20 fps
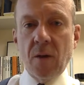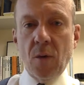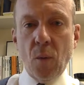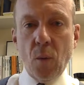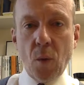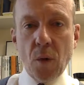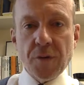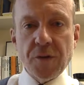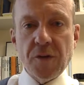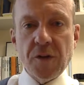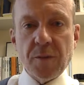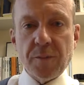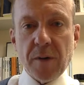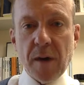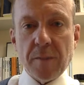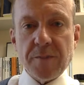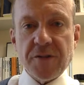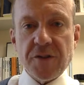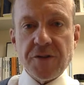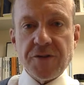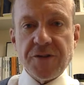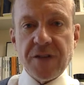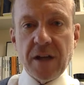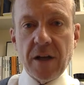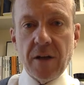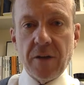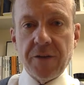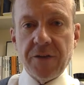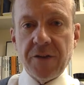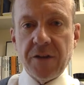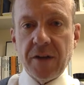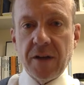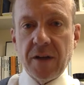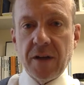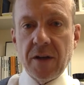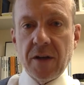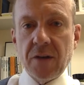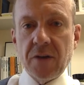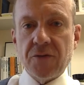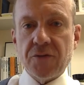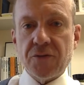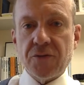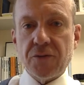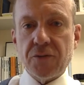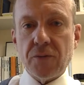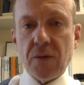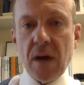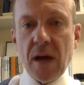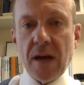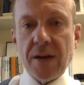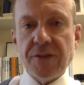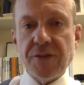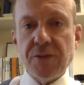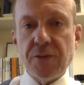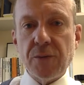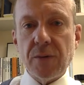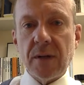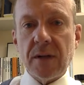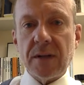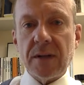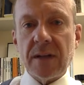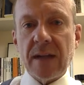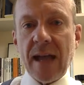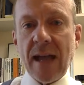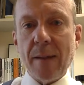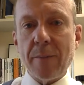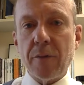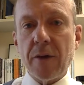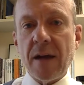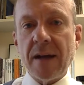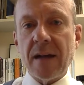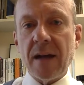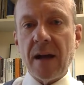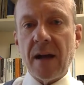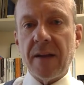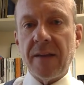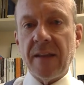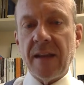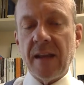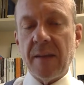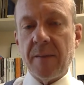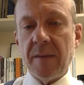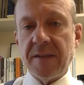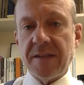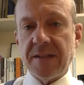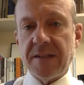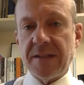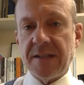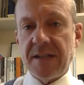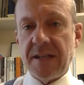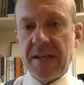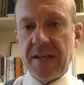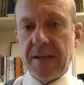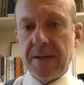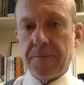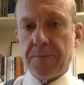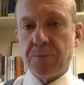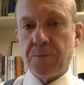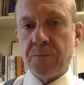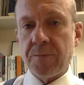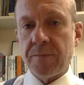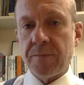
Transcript: Work through the problems yourselves. Try to elaborate on them as a team.